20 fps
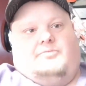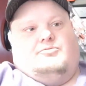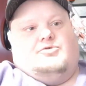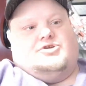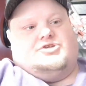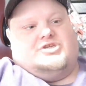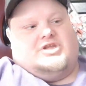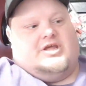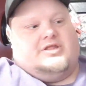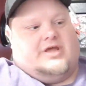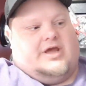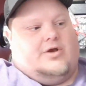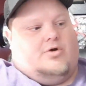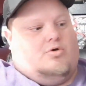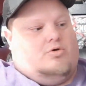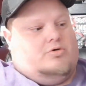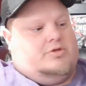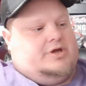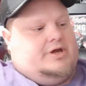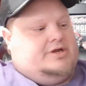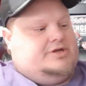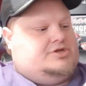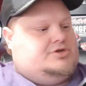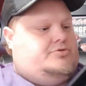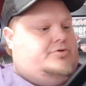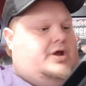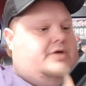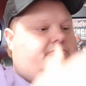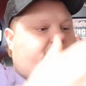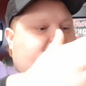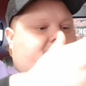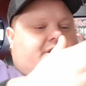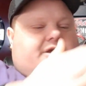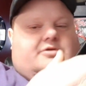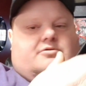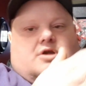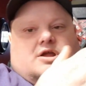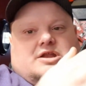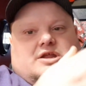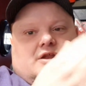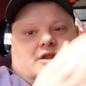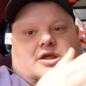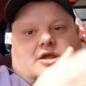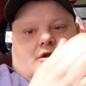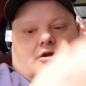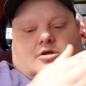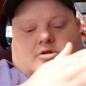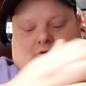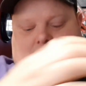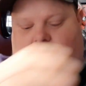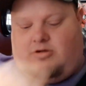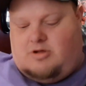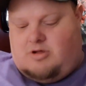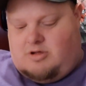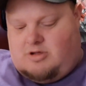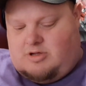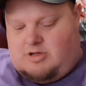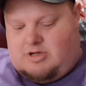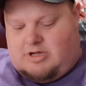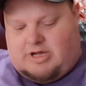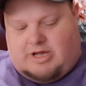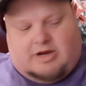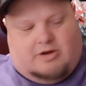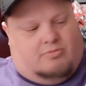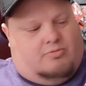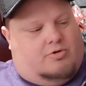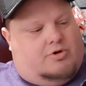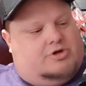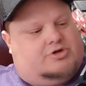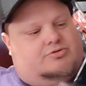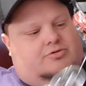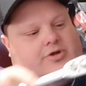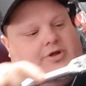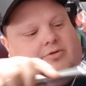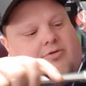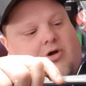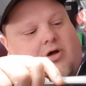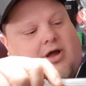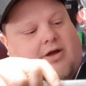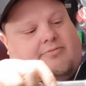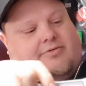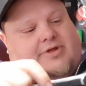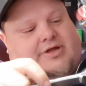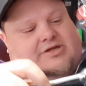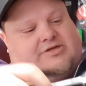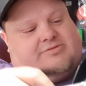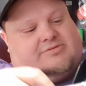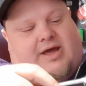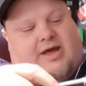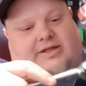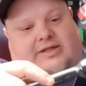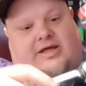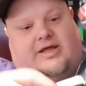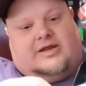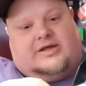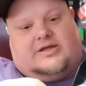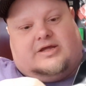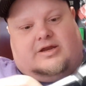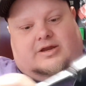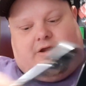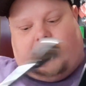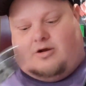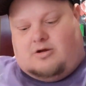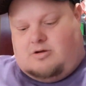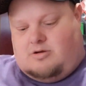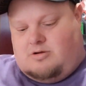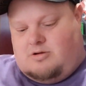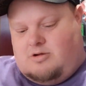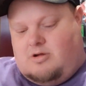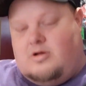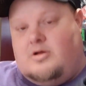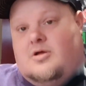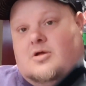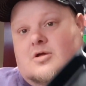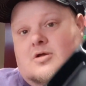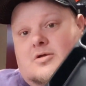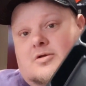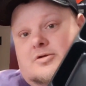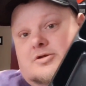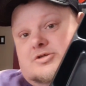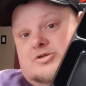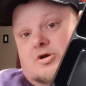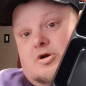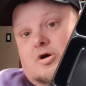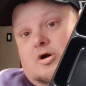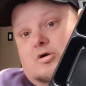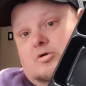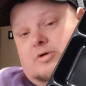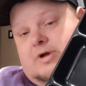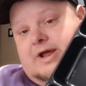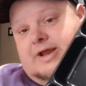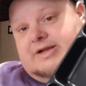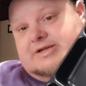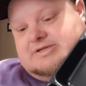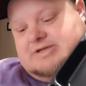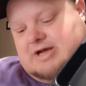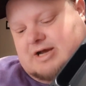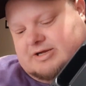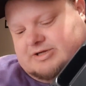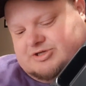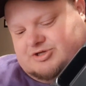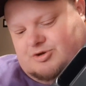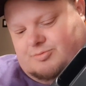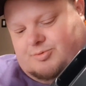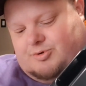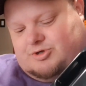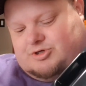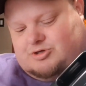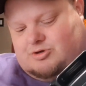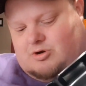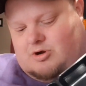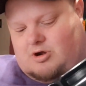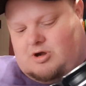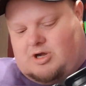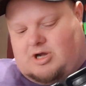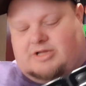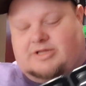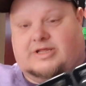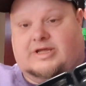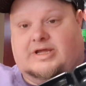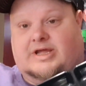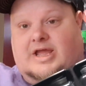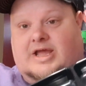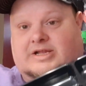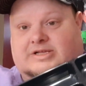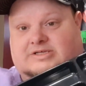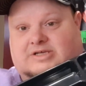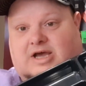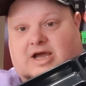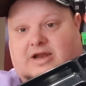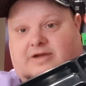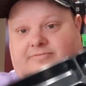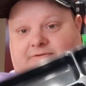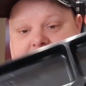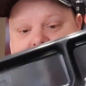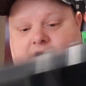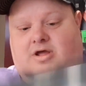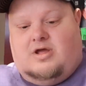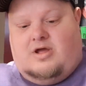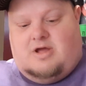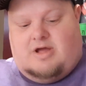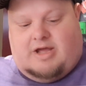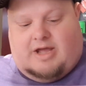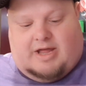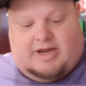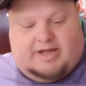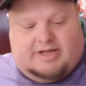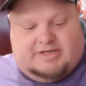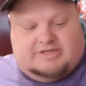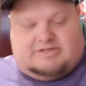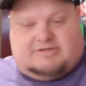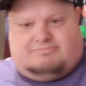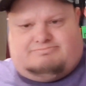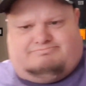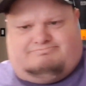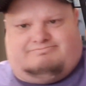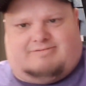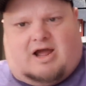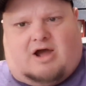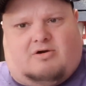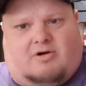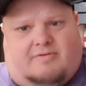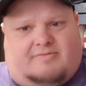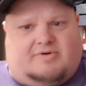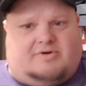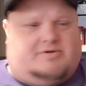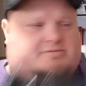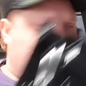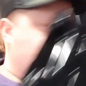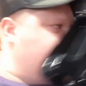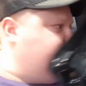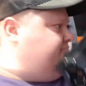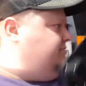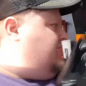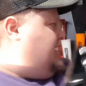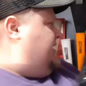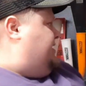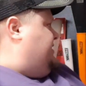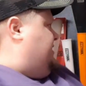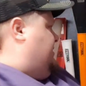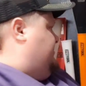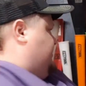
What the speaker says: which then they hold into everything right in here, and it works really well. Everything's magnetic in here. So, and it's not super strong on the inside of it. It is, however, I'm